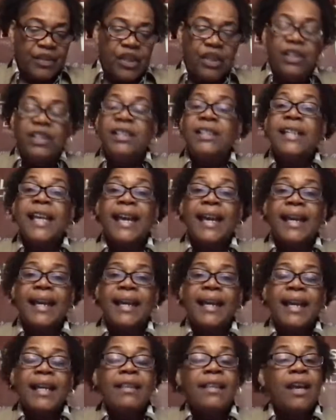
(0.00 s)
to
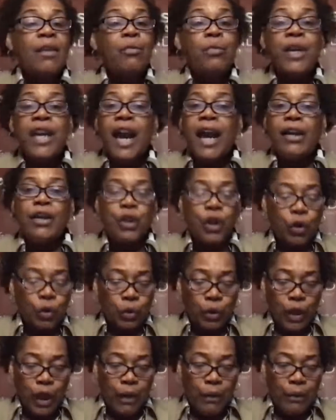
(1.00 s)
say that we are
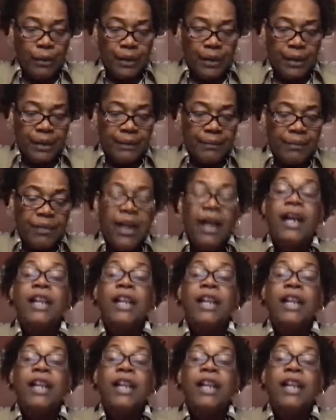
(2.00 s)
no longer